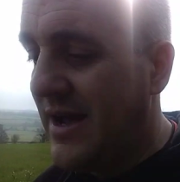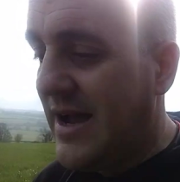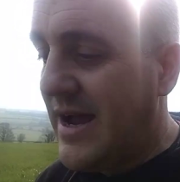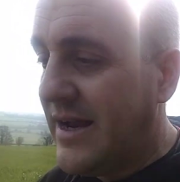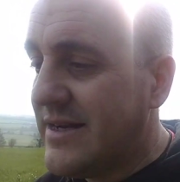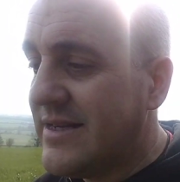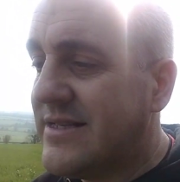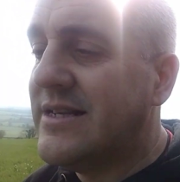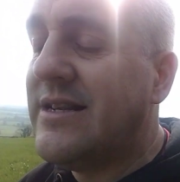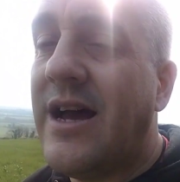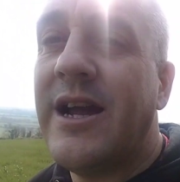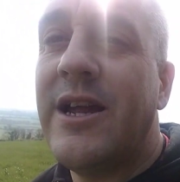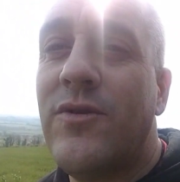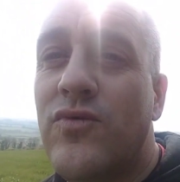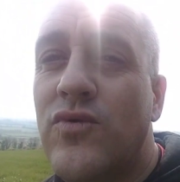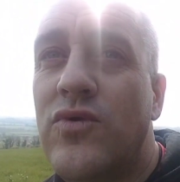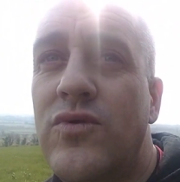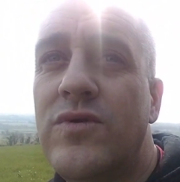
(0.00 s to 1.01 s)
And it's
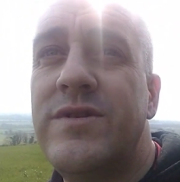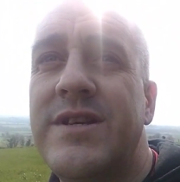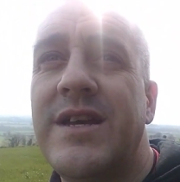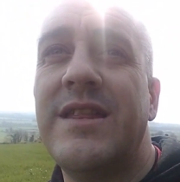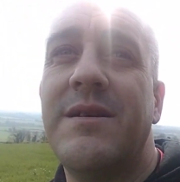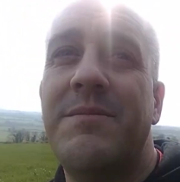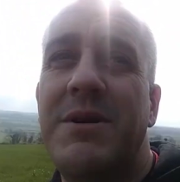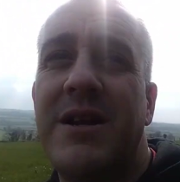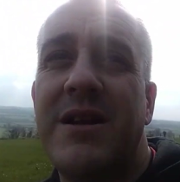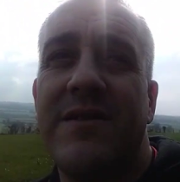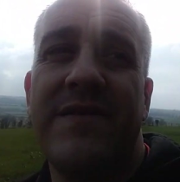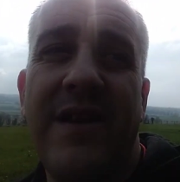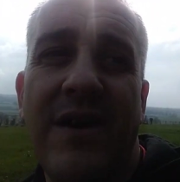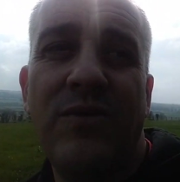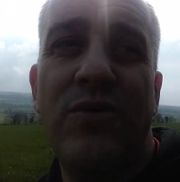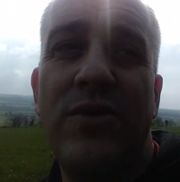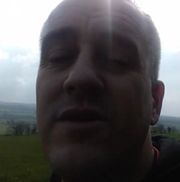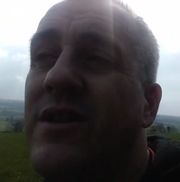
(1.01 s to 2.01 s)
lying ruins in the middle of
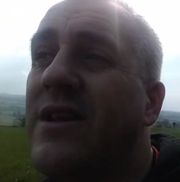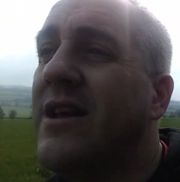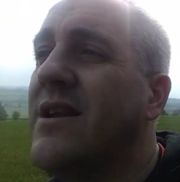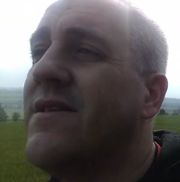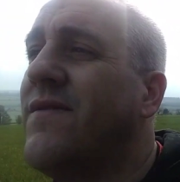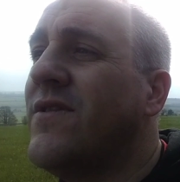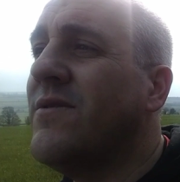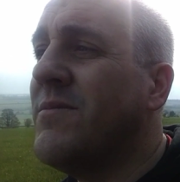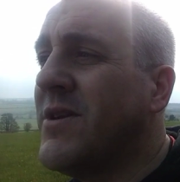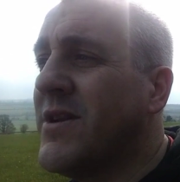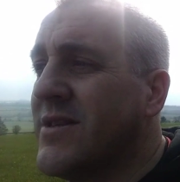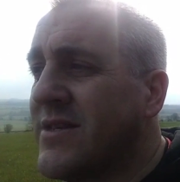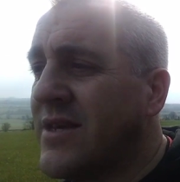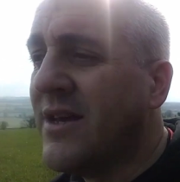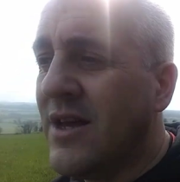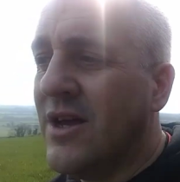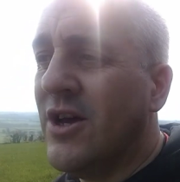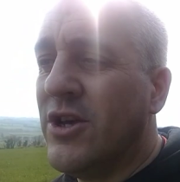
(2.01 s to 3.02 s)
that wood in a few
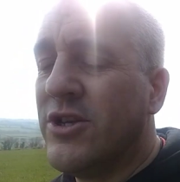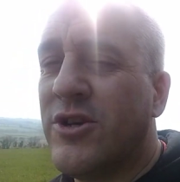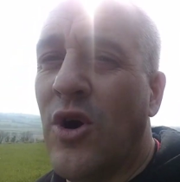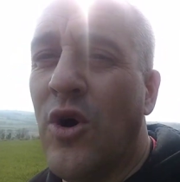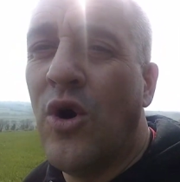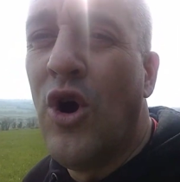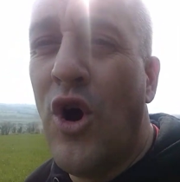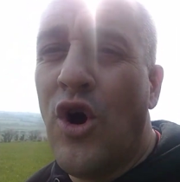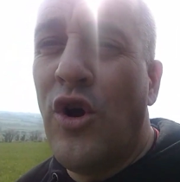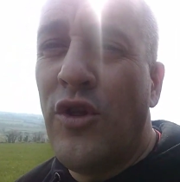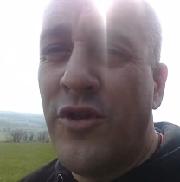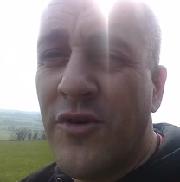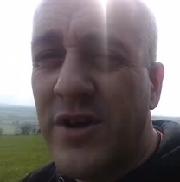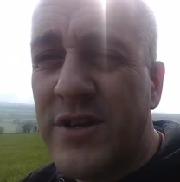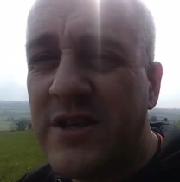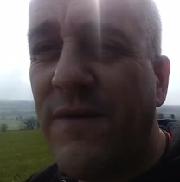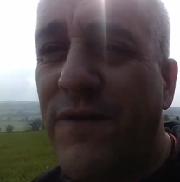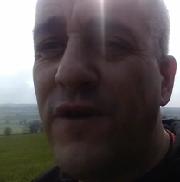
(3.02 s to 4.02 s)
minutes. So
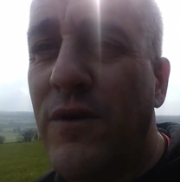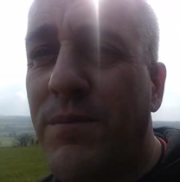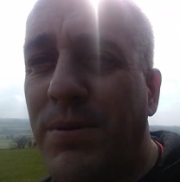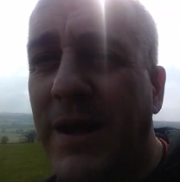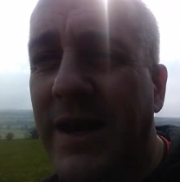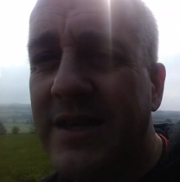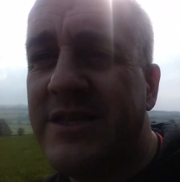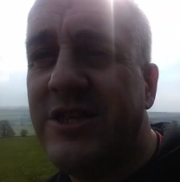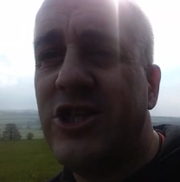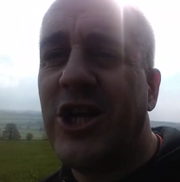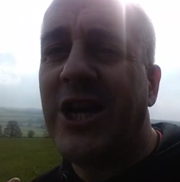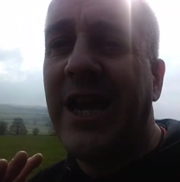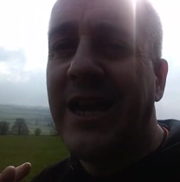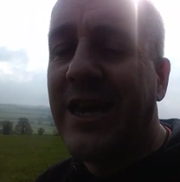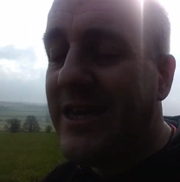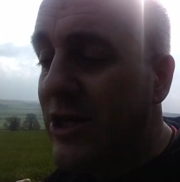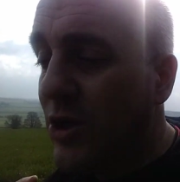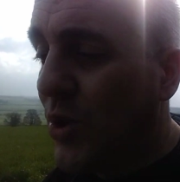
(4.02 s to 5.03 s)
there is a few places
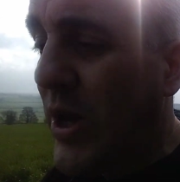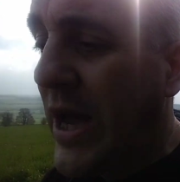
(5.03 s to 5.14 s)
you